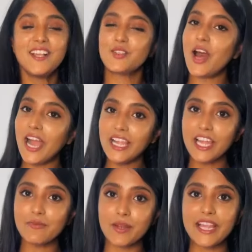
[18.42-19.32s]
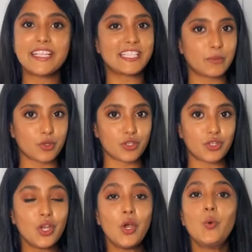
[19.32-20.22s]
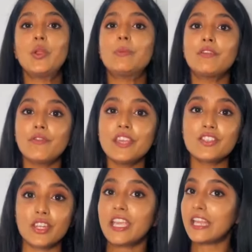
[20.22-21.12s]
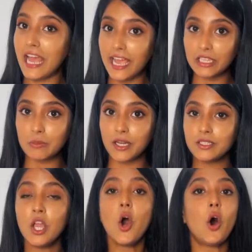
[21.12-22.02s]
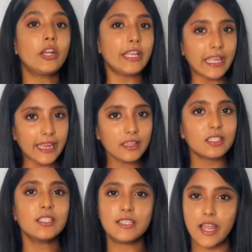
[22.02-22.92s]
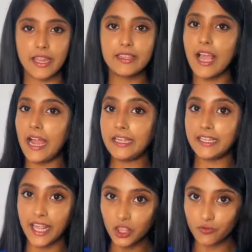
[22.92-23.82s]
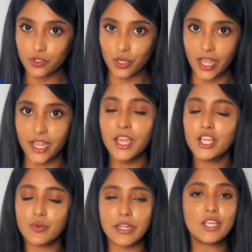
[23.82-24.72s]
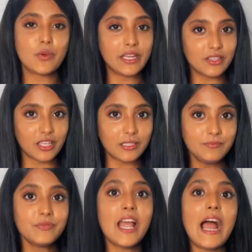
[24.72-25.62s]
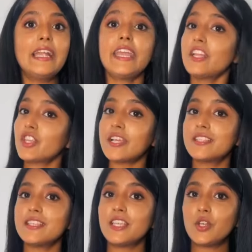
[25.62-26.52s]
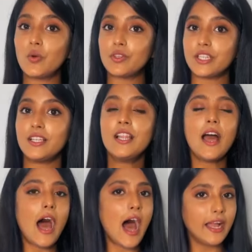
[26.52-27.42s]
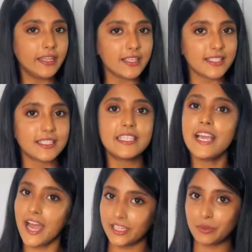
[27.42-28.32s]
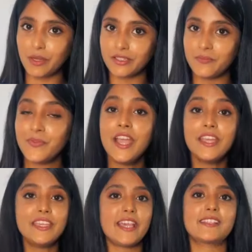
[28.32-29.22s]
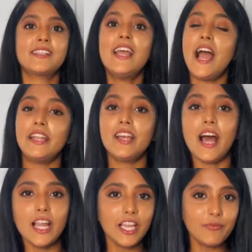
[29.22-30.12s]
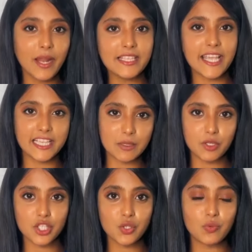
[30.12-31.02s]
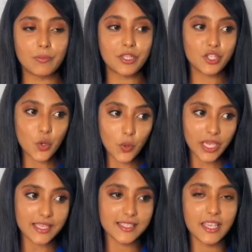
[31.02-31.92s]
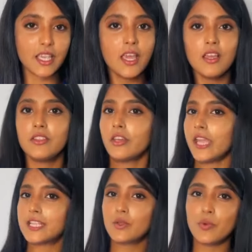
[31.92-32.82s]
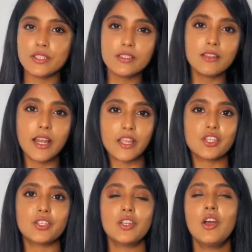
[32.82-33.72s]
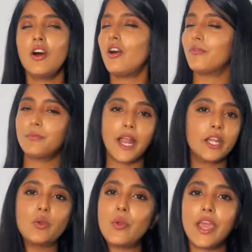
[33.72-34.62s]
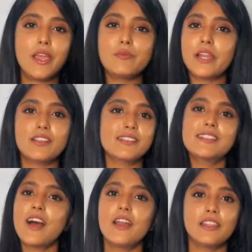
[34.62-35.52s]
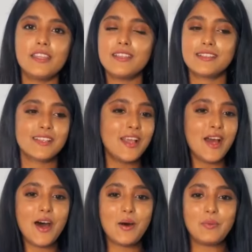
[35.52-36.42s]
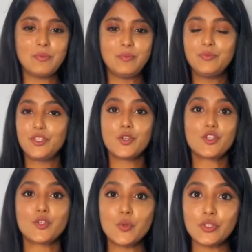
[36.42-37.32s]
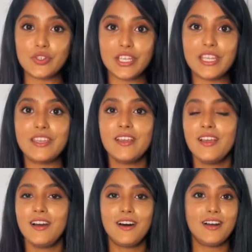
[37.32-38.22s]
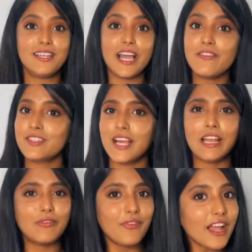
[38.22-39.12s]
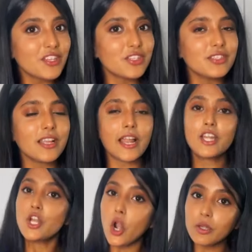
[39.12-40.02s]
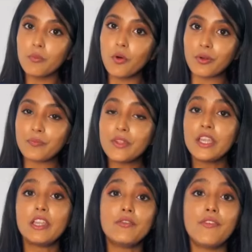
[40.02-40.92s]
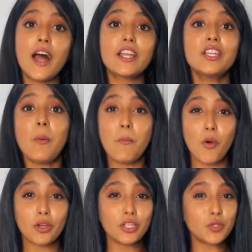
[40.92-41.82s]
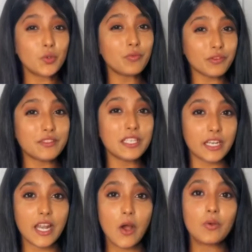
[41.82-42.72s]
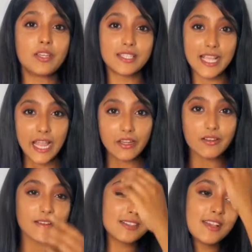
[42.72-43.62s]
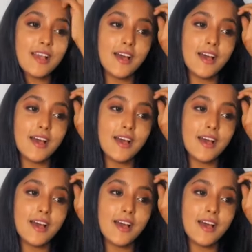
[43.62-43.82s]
So Hi Life Brides exhibition will be featuring in Hyderabad on 8th, 9th and 10th of July 2023 at HICC Novotel, HICC City, Hyderabad. Yes, and the Hi Life Brides exhibition will be showcasing their exquisite collection of bridal wear, bridal saris, jewelry, lifestyle, fashion and lot more. In fact, more than 250 renowned designers,